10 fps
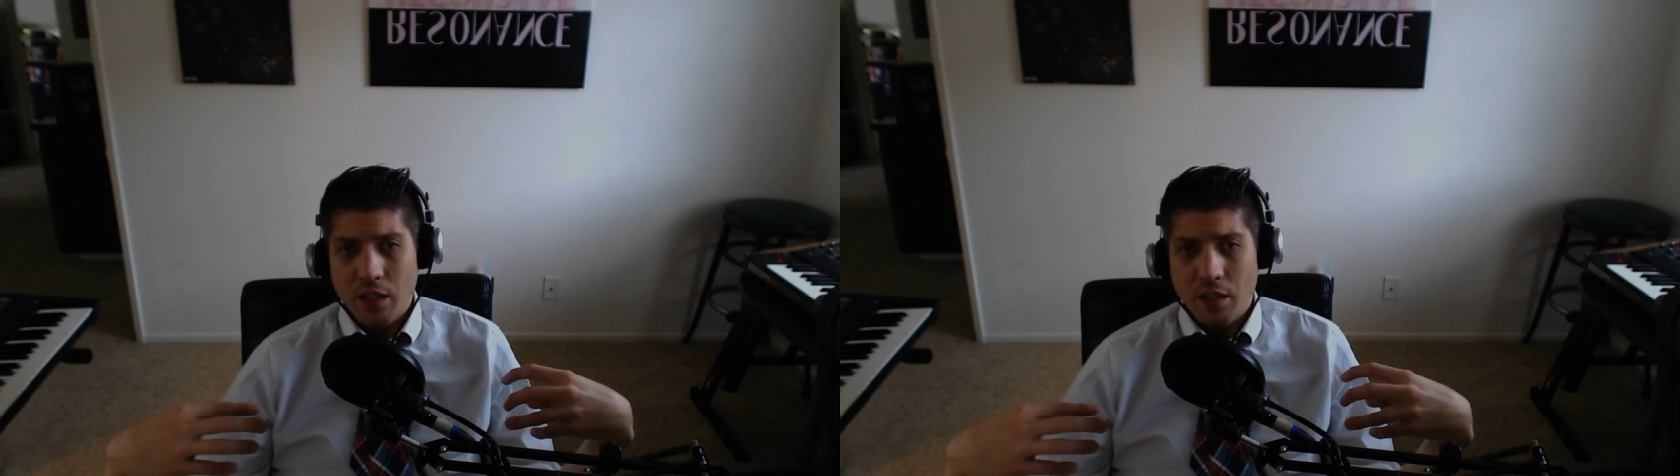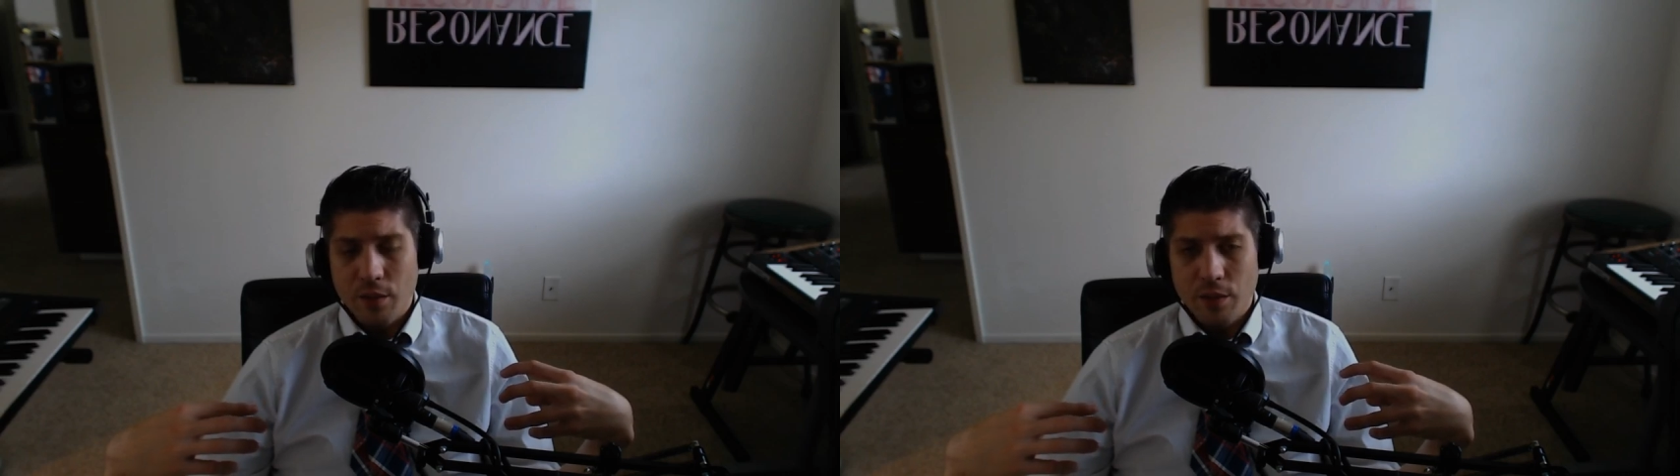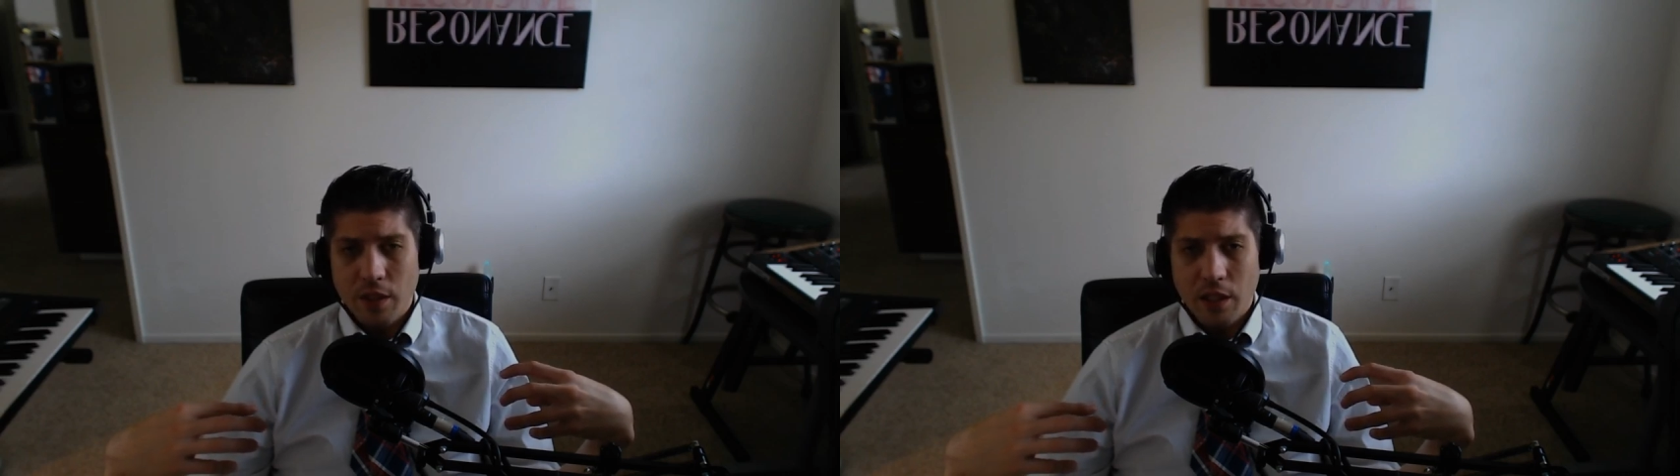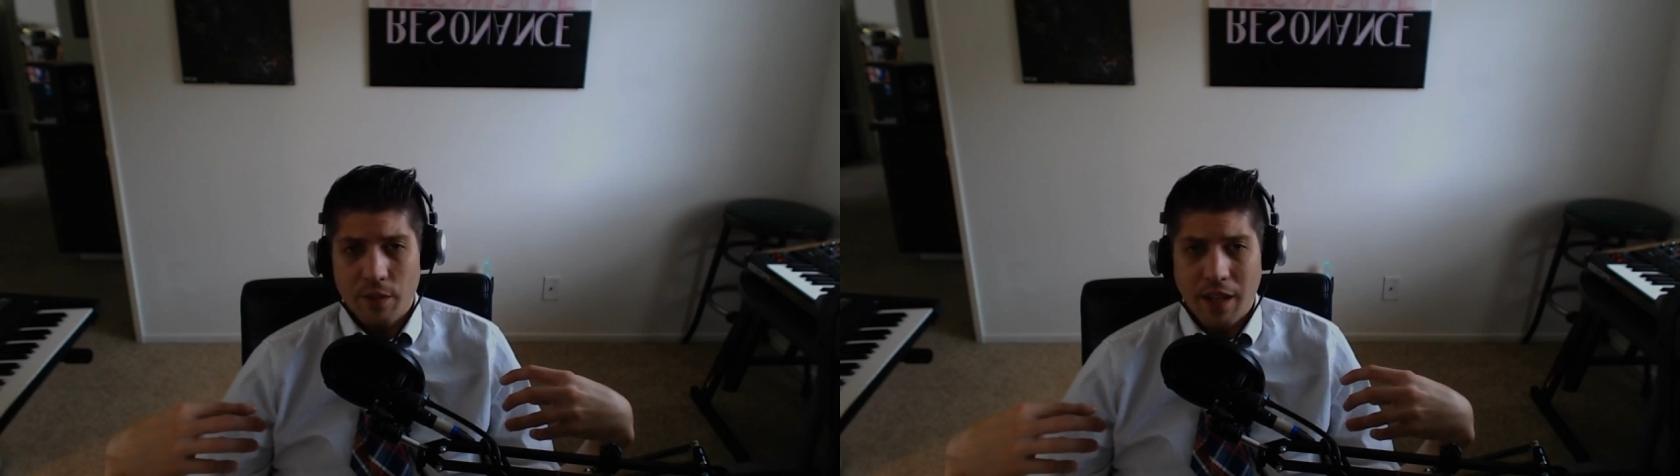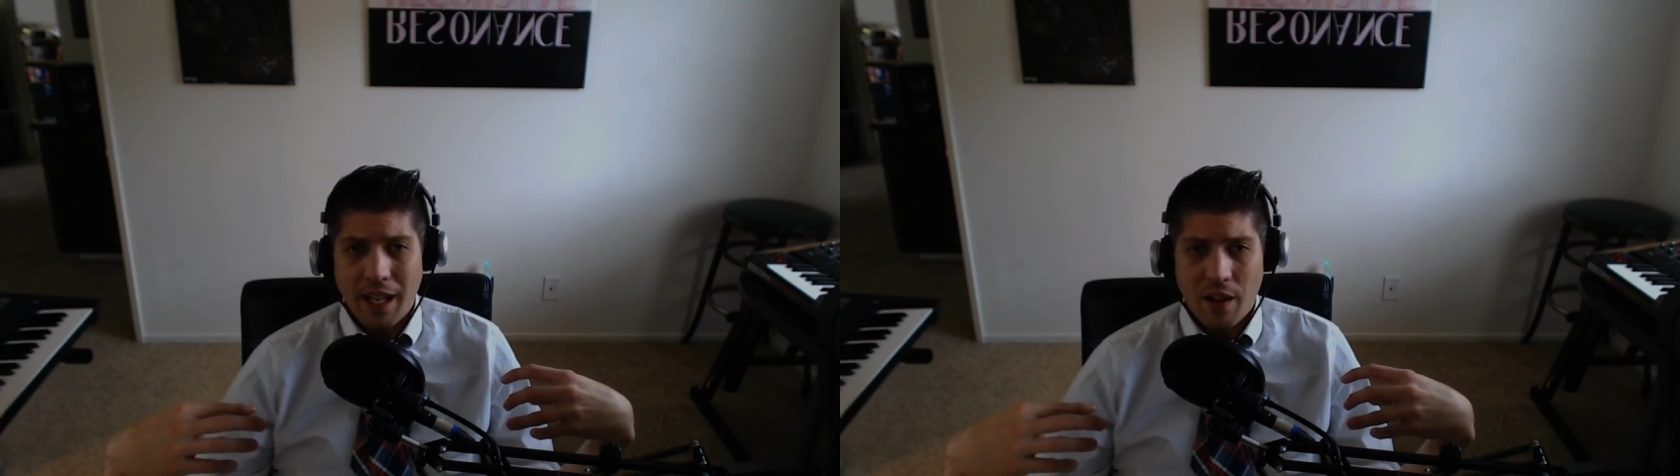of,
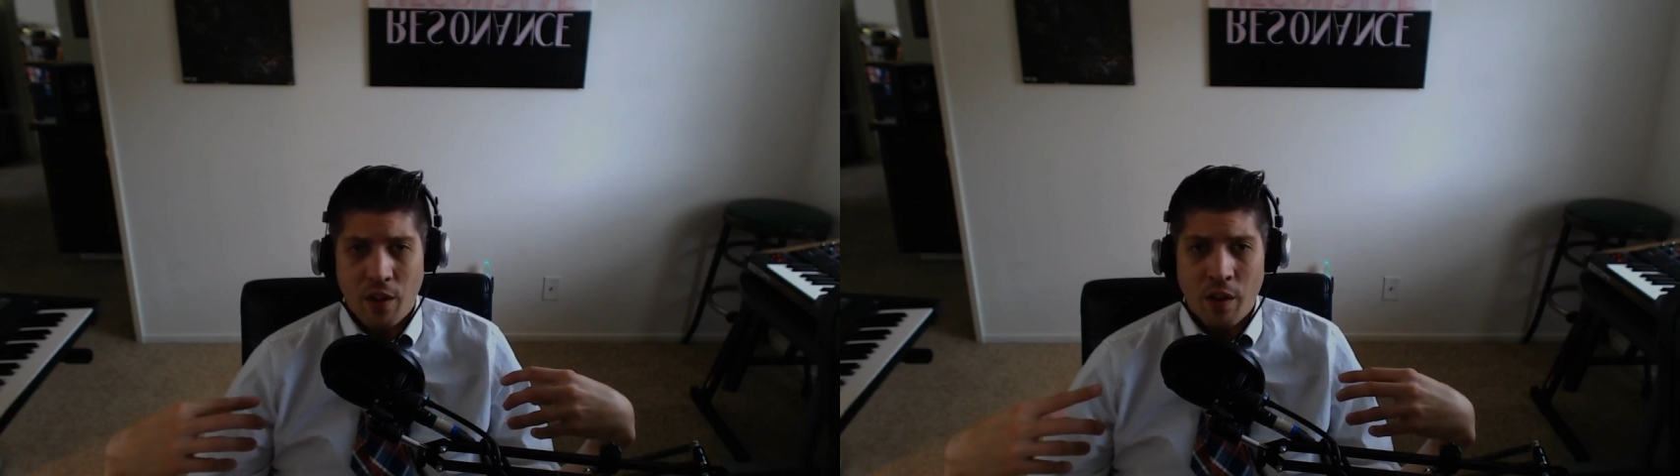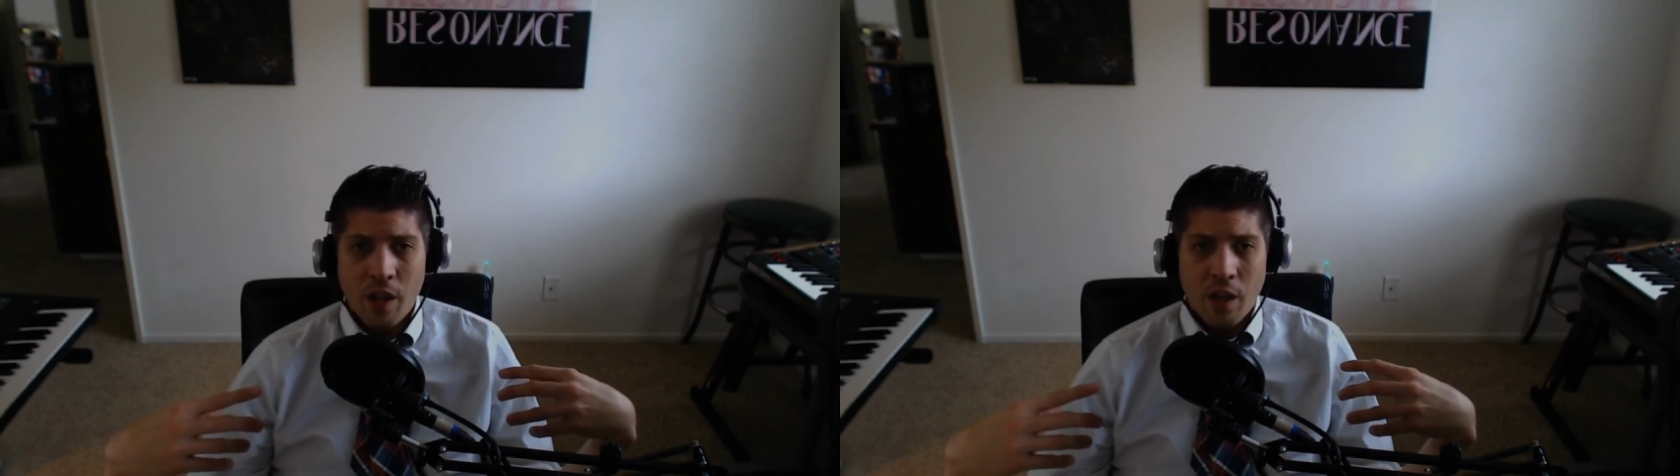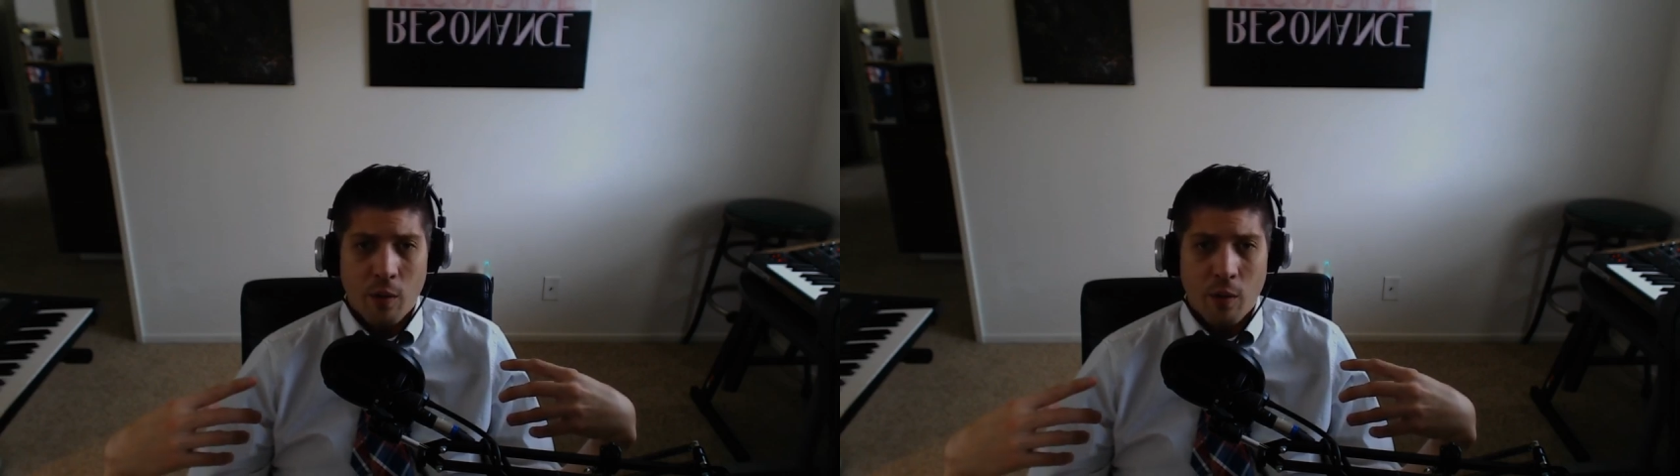of hell,